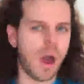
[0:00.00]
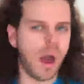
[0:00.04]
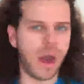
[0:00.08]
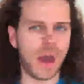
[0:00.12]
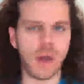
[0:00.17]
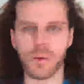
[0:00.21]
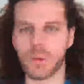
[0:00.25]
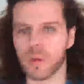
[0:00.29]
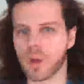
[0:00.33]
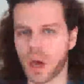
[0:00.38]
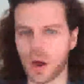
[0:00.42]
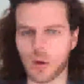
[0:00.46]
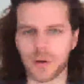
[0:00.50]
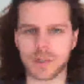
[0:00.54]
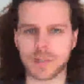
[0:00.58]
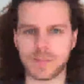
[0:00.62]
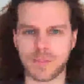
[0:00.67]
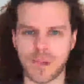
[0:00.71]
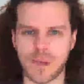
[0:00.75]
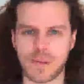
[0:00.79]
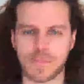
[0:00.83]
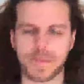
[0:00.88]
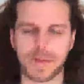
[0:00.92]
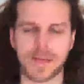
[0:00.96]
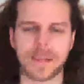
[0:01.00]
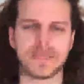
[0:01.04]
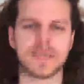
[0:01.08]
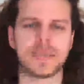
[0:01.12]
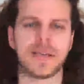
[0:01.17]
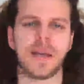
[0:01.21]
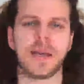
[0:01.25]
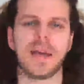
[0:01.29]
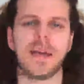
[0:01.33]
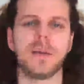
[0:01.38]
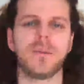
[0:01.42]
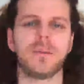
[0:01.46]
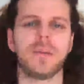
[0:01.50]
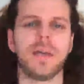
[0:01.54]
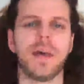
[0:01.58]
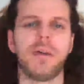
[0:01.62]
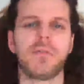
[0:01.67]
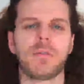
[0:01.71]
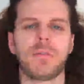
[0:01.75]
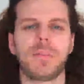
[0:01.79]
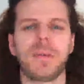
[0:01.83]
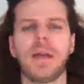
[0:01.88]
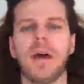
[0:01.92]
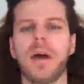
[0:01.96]
It will always be in plain sight. It will
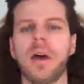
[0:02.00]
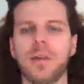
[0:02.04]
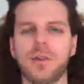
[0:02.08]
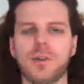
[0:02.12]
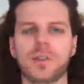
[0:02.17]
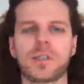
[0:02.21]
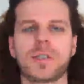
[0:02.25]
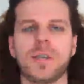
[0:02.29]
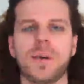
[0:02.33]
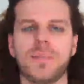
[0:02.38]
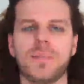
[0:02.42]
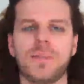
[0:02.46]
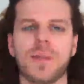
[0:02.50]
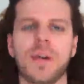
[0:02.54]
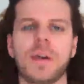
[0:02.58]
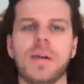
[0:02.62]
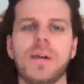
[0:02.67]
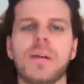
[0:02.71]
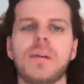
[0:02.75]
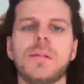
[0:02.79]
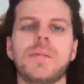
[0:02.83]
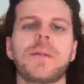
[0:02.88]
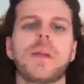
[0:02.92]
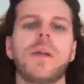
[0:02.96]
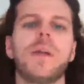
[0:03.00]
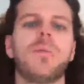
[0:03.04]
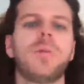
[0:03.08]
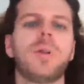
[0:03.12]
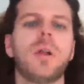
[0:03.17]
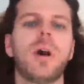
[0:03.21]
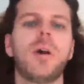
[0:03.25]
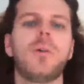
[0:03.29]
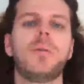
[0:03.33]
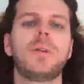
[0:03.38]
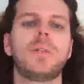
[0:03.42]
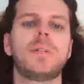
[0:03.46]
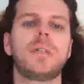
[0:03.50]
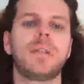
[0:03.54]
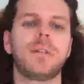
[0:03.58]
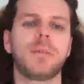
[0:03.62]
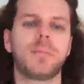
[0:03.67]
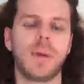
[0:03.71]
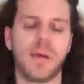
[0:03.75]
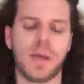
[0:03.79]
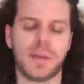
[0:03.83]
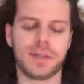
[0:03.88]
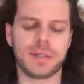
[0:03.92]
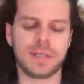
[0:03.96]
never be under something. It will always either
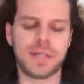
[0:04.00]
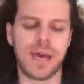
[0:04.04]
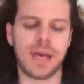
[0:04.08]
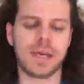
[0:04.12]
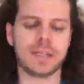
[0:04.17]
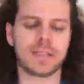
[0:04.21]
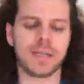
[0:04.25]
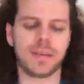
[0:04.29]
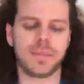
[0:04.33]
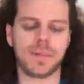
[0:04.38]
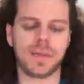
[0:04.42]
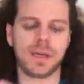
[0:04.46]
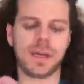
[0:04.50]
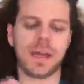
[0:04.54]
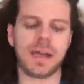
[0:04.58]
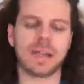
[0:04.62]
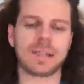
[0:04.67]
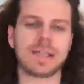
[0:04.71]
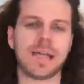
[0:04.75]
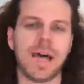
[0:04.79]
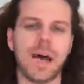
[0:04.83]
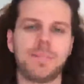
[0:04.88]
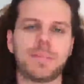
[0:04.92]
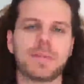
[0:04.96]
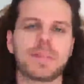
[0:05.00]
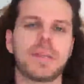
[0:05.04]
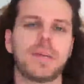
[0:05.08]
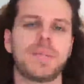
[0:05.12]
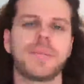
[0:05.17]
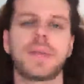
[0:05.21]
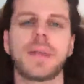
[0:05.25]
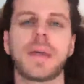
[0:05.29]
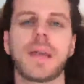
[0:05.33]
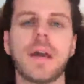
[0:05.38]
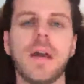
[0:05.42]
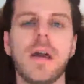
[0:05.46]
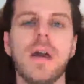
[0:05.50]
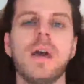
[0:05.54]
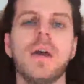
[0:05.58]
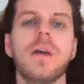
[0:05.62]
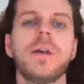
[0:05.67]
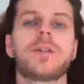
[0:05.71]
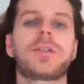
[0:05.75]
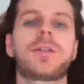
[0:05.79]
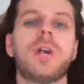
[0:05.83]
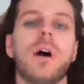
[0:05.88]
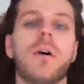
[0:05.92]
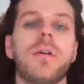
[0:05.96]
be on the side of something, on top of something.
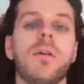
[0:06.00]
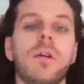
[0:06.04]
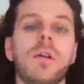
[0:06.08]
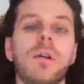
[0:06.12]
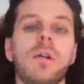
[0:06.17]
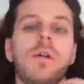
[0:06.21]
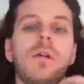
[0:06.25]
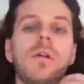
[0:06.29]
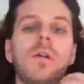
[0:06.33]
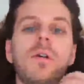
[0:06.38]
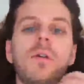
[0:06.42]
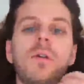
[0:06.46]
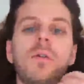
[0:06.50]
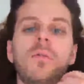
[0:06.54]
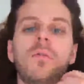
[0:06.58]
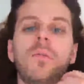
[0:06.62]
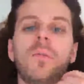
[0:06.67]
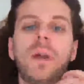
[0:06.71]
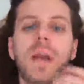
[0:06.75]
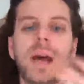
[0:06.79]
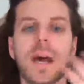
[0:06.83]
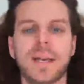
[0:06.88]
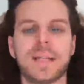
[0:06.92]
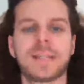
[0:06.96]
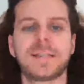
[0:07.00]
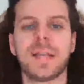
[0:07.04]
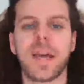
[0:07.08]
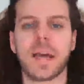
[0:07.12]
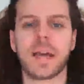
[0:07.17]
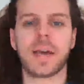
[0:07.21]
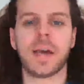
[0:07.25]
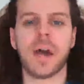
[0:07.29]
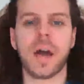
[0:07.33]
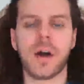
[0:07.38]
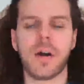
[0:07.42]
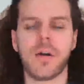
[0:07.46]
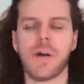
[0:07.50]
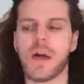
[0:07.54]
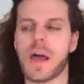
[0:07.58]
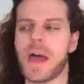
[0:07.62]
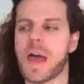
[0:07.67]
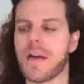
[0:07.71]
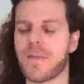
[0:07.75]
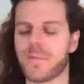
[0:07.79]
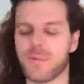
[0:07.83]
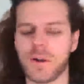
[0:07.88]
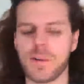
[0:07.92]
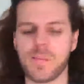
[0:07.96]
So when I say go,
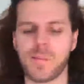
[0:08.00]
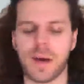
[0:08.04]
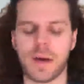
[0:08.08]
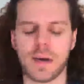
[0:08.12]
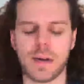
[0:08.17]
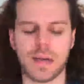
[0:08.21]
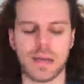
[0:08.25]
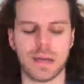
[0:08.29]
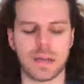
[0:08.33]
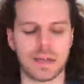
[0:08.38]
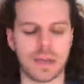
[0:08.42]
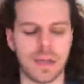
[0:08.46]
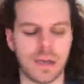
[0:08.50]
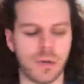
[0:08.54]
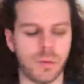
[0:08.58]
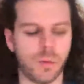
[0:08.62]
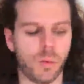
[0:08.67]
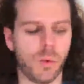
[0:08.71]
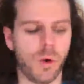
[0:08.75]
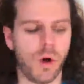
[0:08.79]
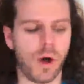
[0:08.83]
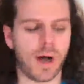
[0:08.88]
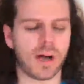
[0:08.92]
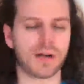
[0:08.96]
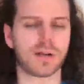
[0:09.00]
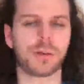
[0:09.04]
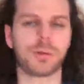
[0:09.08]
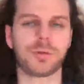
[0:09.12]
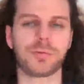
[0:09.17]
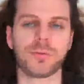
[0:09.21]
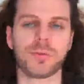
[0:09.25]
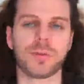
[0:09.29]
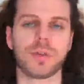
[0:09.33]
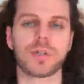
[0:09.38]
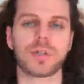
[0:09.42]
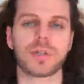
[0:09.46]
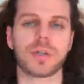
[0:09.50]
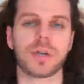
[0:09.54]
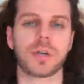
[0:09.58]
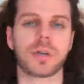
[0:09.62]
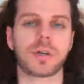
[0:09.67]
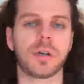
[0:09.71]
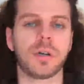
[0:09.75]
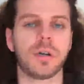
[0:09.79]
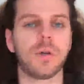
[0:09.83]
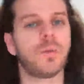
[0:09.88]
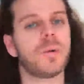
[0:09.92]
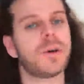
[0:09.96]
everybody can walk through the
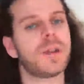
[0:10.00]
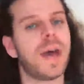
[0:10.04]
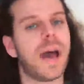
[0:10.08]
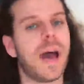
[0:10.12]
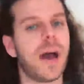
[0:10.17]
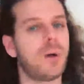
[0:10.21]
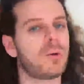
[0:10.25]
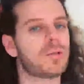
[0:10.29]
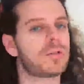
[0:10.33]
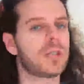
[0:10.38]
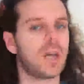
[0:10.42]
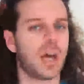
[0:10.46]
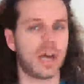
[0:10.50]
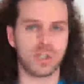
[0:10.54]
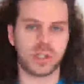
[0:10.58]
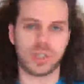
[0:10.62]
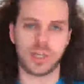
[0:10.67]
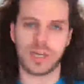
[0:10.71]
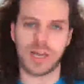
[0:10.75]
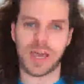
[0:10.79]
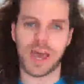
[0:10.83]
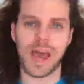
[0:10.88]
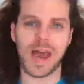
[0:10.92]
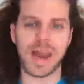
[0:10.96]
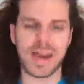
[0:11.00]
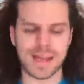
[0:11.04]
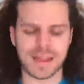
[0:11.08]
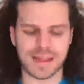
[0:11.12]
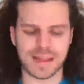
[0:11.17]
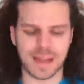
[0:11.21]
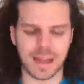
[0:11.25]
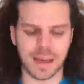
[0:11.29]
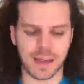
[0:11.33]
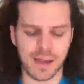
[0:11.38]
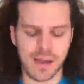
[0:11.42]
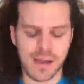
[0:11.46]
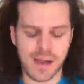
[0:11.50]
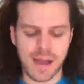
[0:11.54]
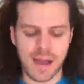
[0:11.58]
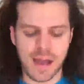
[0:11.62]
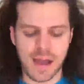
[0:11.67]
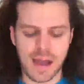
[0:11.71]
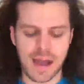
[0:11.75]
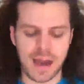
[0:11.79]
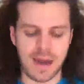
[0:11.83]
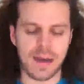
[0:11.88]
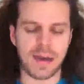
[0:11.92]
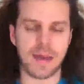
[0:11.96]
circle without touching anything,
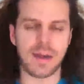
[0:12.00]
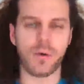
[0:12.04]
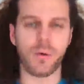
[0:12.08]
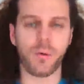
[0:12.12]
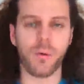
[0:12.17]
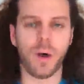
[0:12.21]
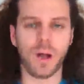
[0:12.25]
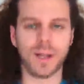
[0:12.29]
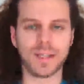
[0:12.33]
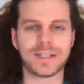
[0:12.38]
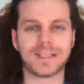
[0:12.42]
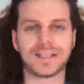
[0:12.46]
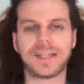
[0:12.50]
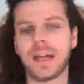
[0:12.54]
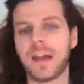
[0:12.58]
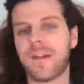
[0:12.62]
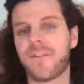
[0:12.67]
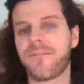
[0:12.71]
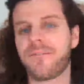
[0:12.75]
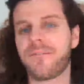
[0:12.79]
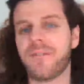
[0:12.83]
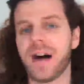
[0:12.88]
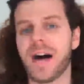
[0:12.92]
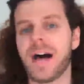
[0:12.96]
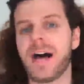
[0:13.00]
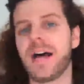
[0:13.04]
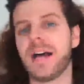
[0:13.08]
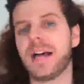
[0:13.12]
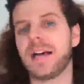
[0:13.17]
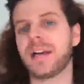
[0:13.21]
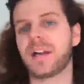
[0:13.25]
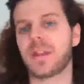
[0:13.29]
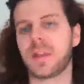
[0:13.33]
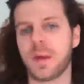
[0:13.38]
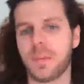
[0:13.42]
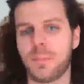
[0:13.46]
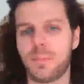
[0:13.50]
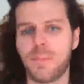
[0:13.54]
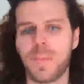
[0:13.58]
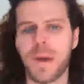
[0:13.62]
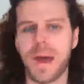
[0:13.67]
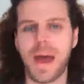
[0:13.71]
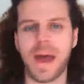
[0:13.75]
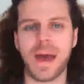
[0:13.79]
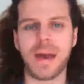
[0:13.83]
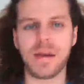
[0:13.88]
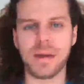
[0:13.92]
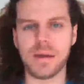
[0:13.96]
and once they find the
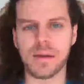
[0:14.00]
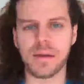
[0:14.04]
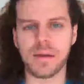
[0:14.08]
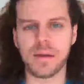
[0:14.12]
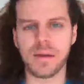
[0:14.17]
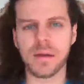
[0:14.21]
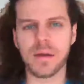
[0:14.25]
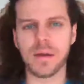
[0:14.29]
pen,